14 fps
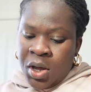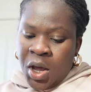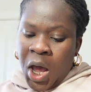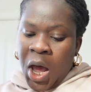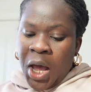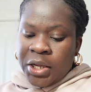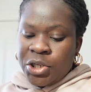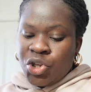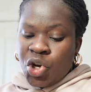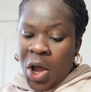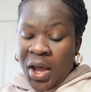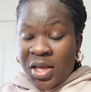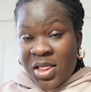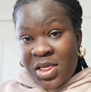Hot
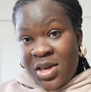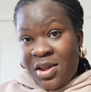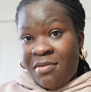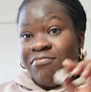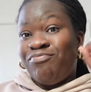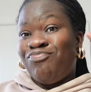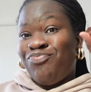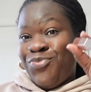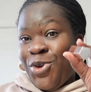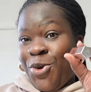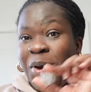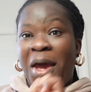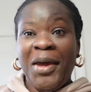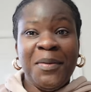chocolate.
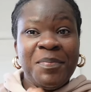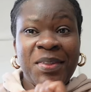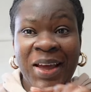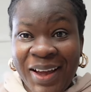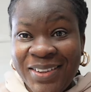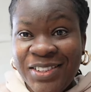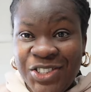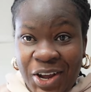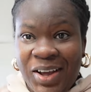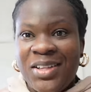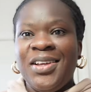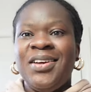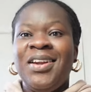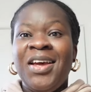Okay, hot
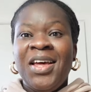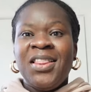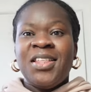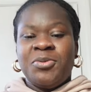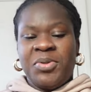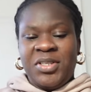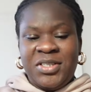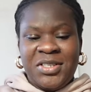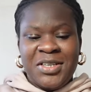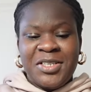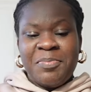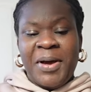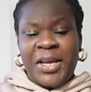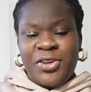chocolate. That's what this
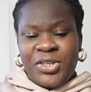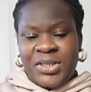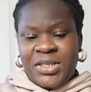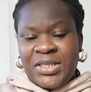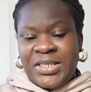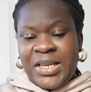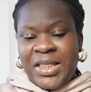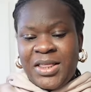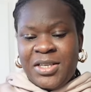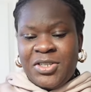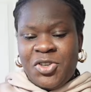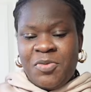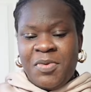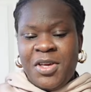is. My good sis sent
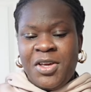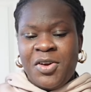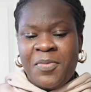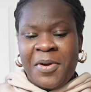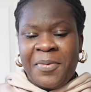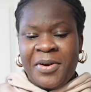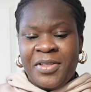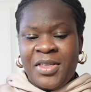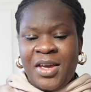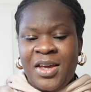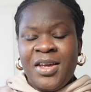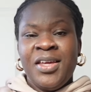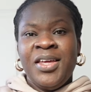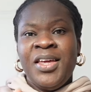this to me on my
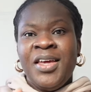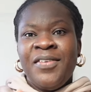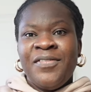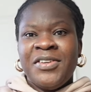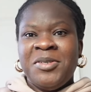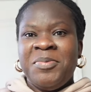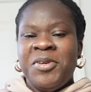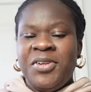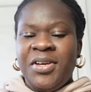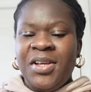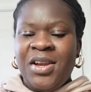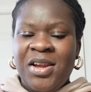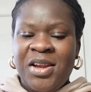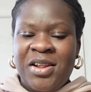birthday. Fenty Beauty,
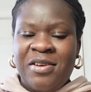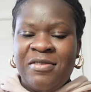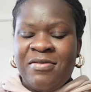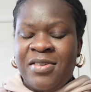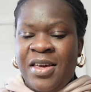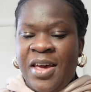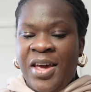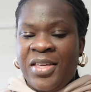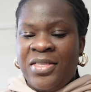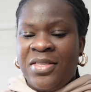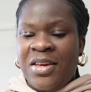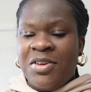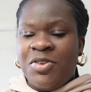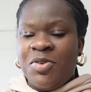love that.
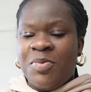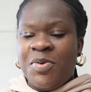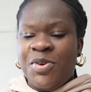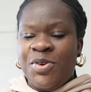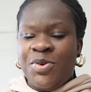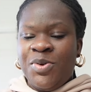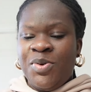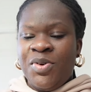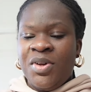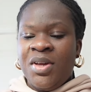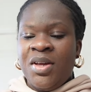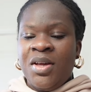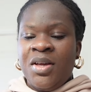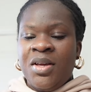Thank you, boo.
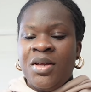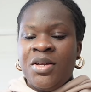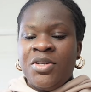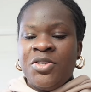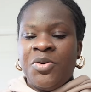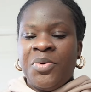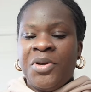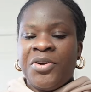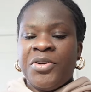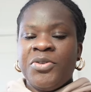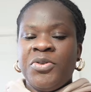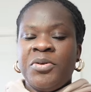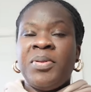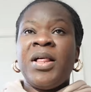So we're going
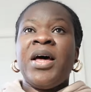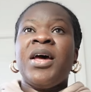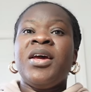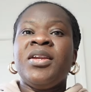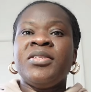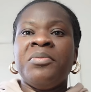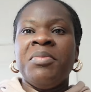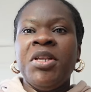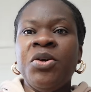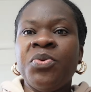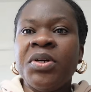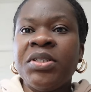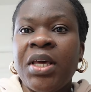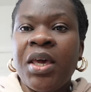to apply it. It's the mini
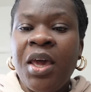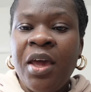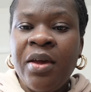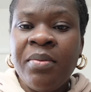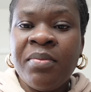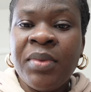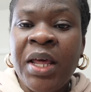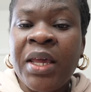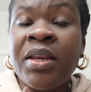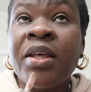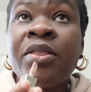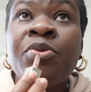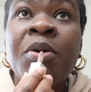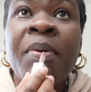ones. It came like in the
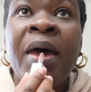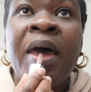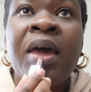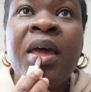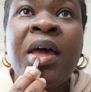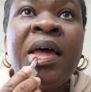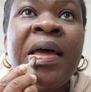3-pack.